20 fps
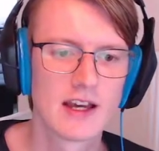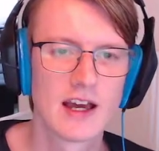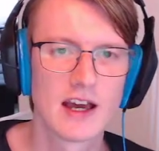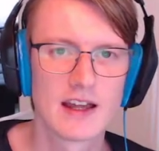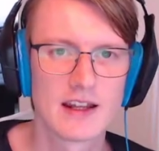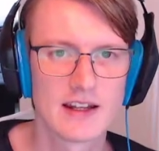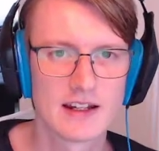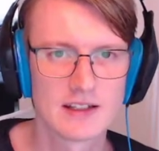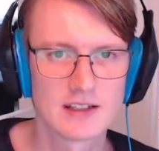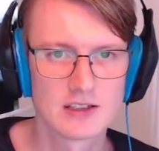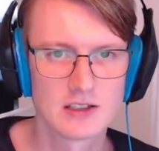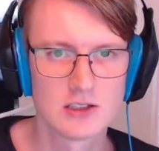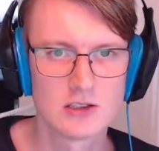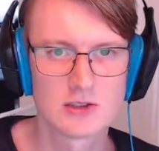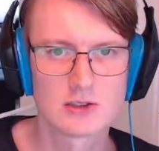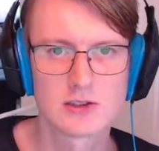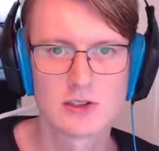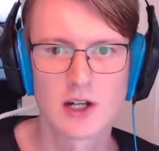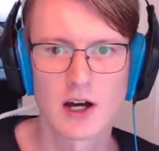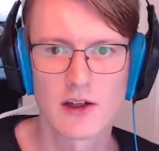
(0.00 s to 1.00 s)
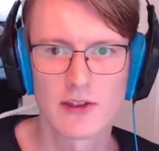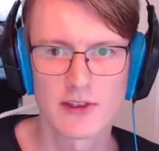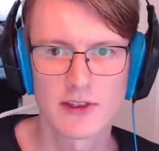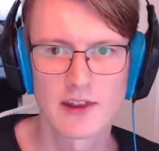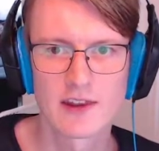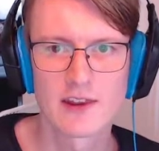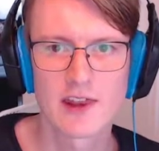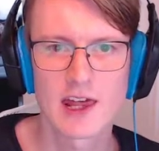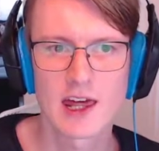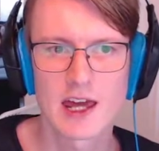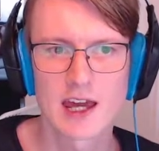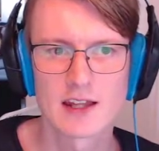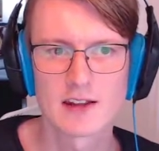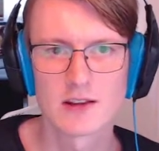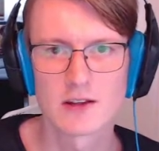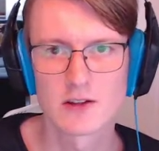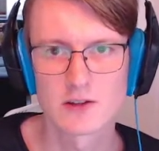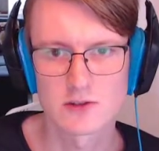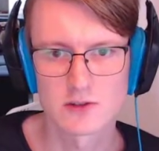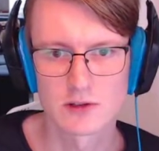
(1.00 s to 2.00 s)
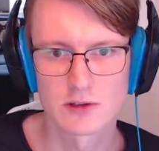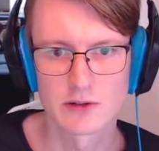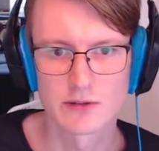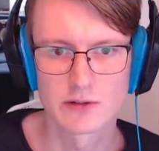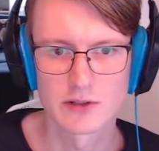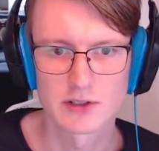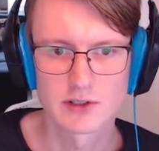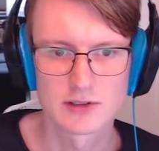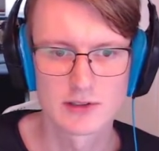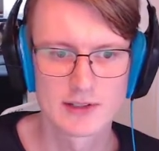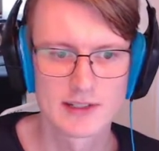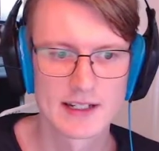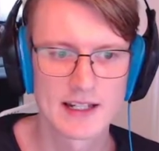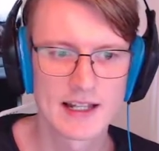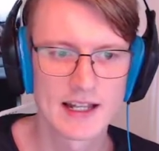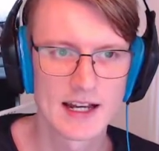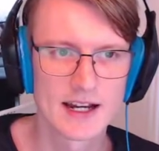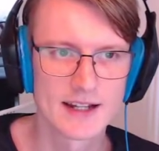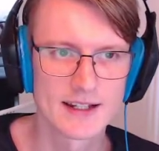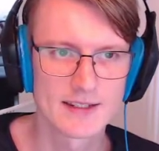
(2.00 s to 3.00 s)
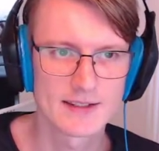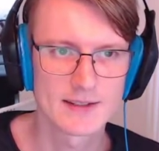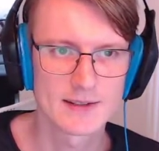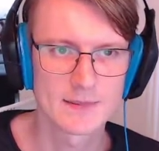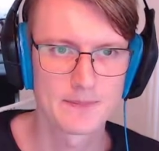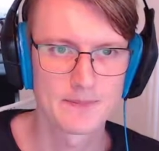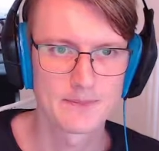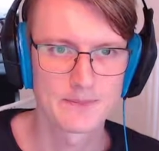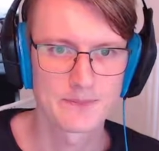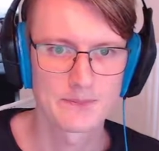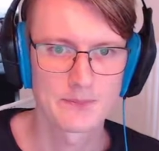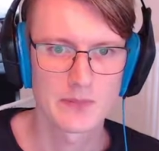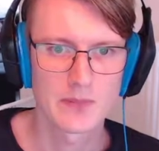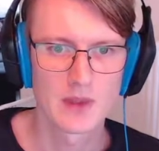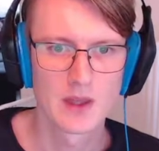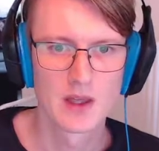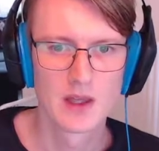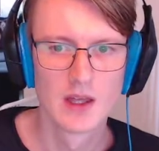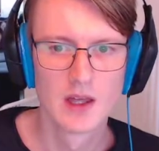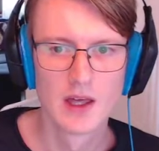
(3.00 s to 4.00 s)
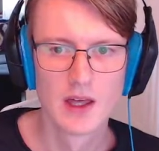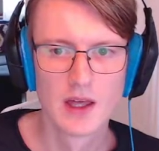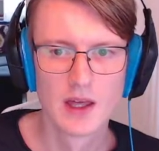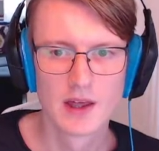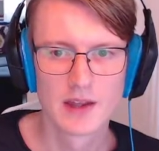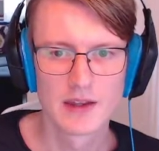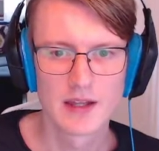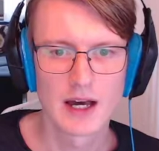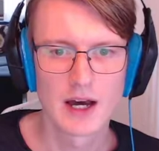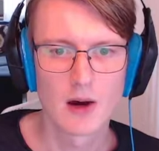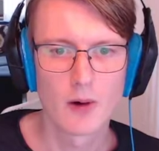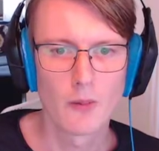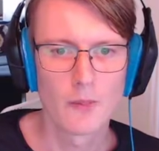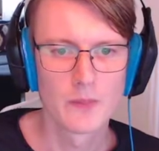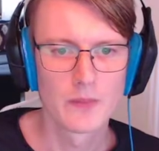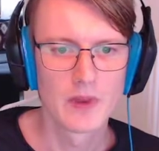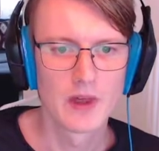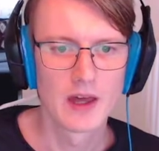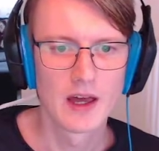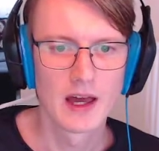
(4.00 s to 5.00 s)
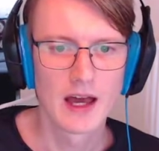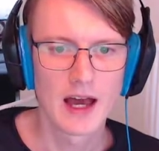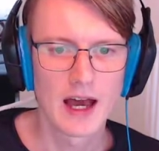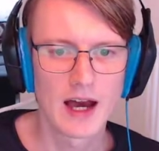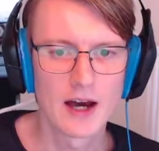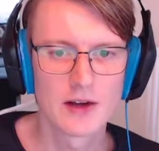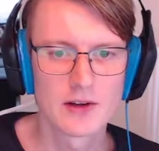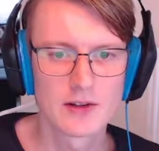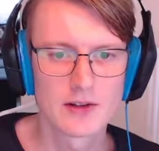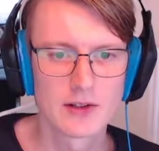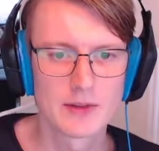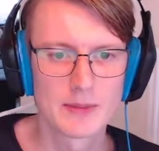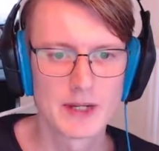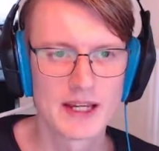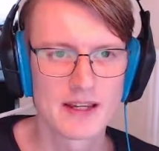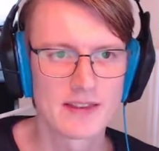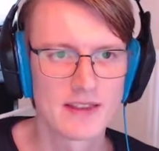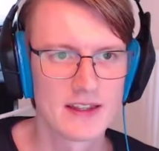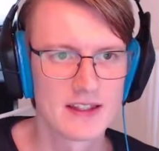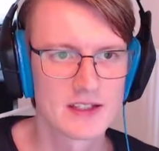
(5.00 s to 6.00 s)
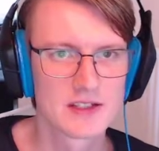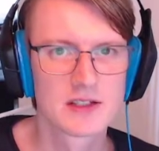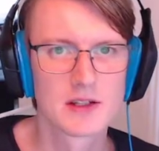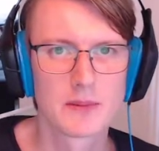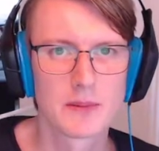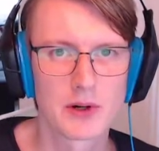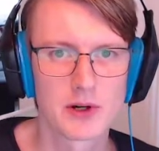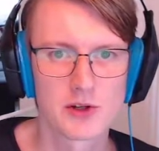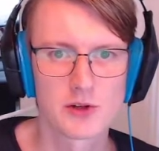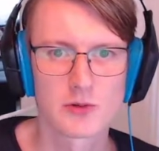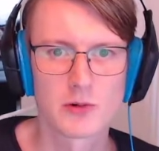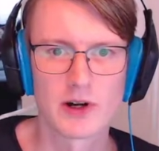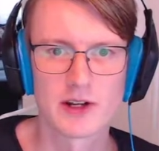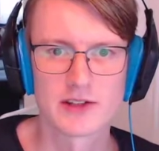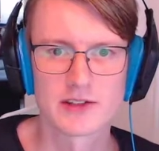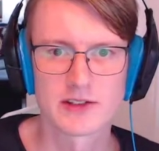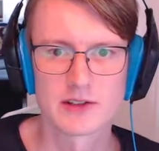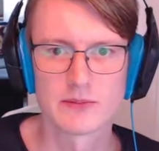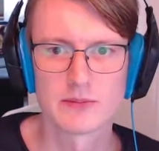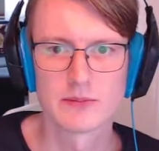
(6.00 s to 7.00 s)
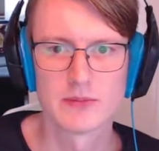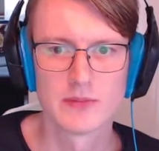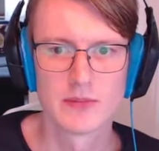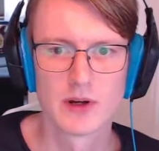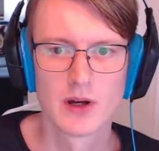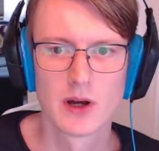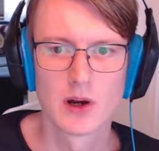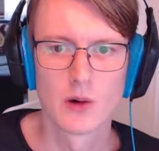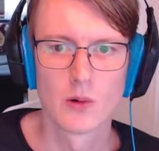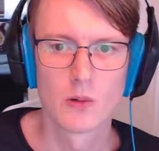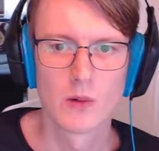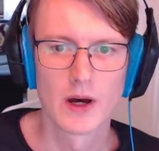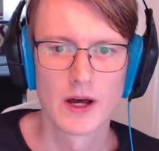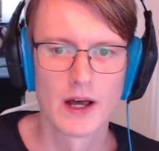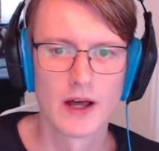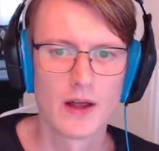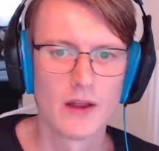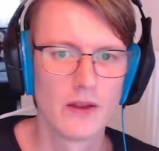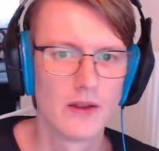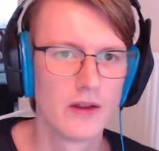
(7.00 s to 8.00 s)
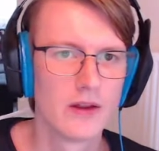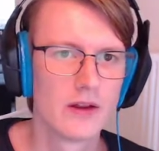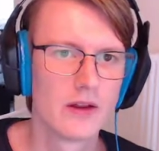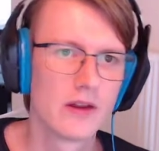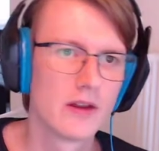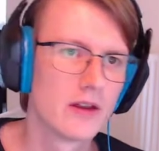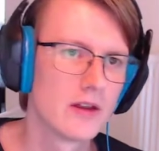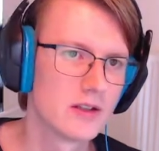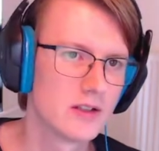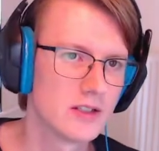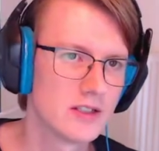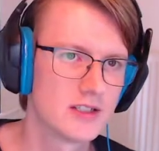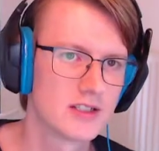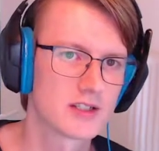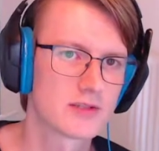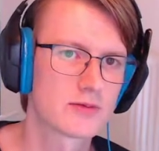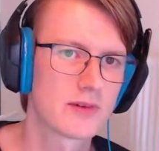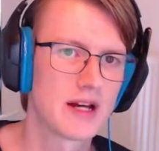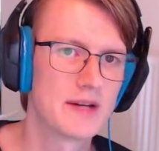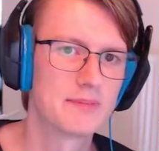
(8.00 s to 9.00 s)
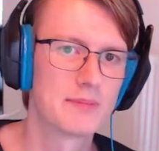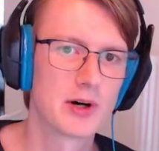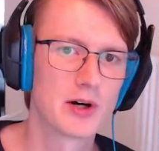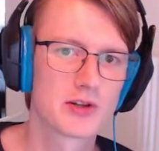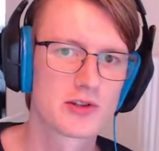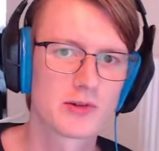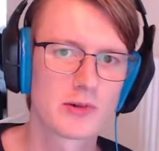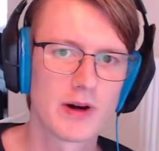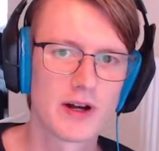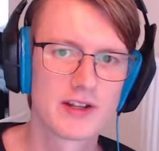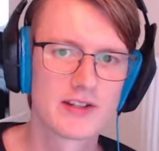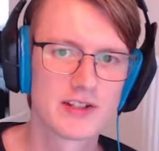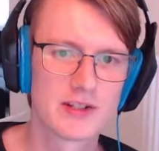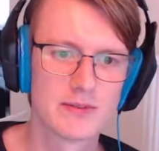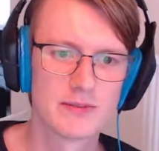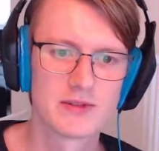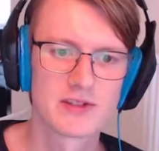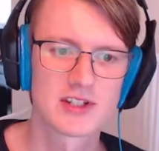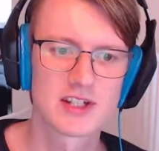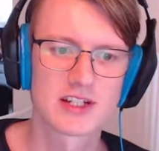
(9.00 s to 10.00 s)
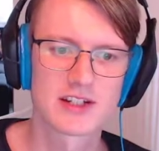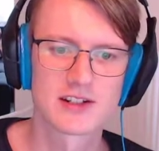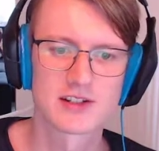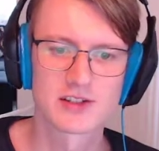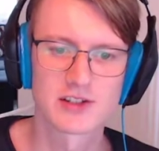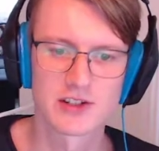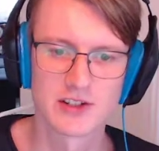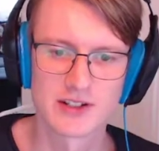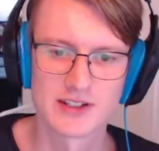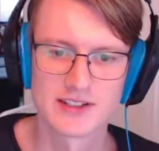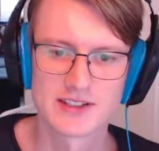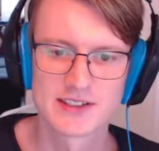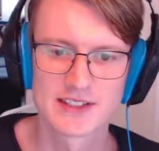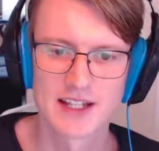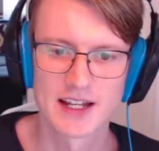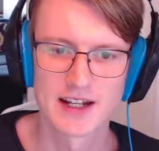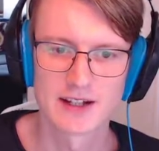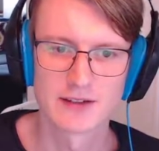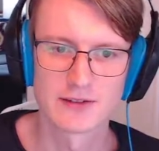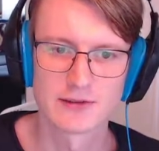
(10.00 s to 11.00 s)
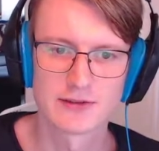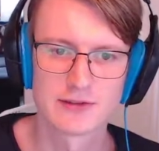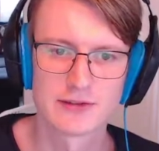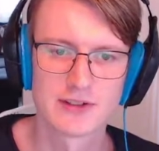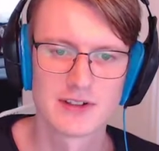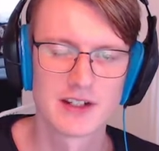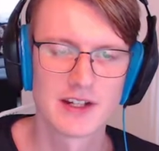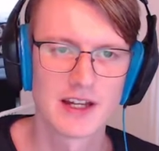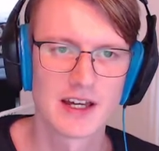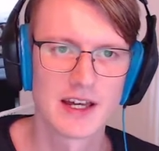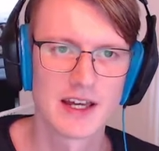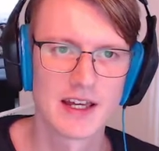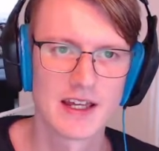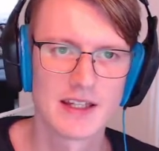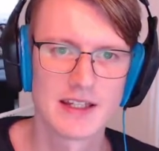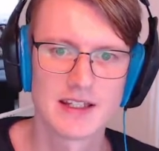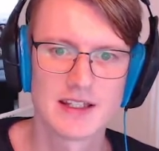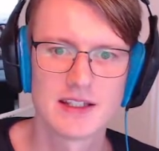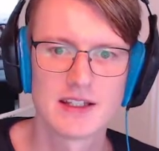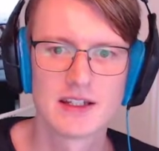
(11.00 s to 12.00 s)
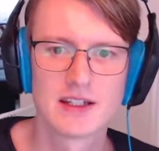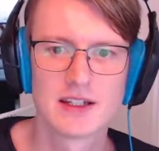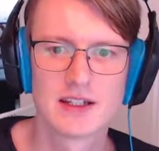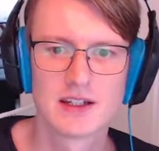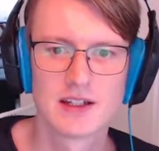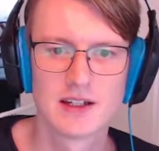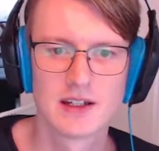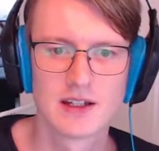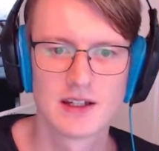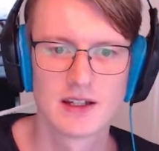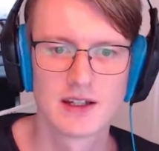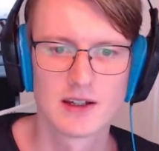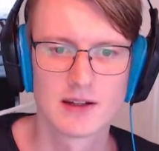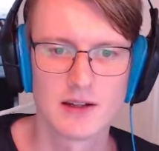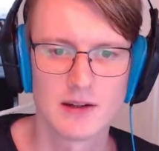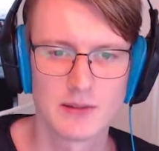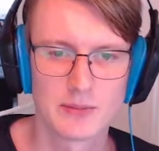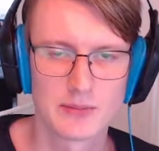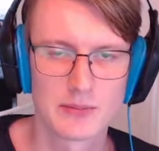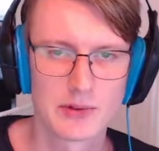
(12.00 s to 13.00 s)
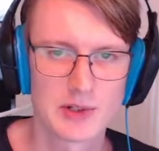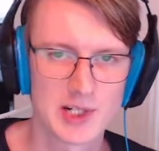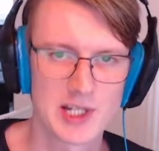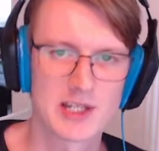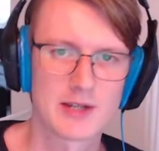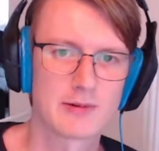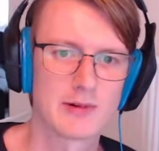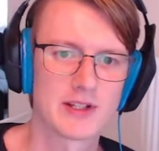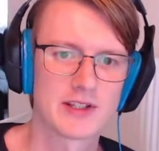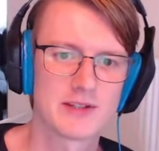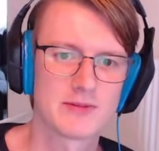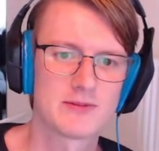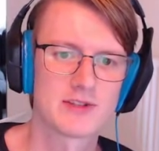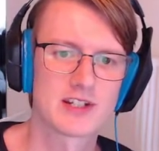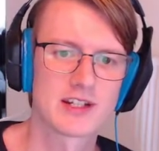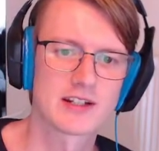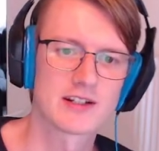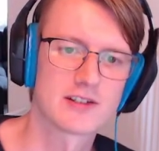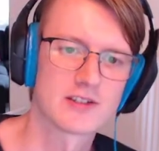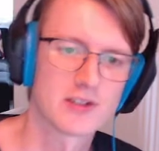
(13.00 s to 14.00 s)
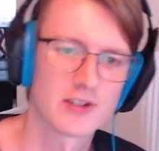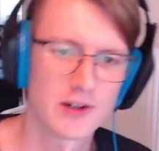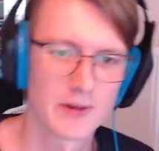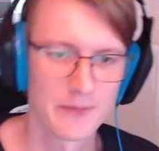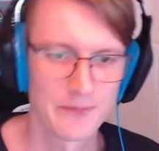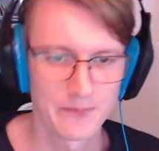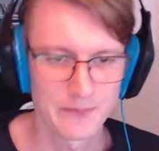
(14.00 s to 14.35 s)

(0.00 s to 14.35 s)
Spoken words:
that is used to authenticate the server to the client. Now, how do you make this post-quantum? Well, you just write post-quantum signature instead of a pre-quantum signature.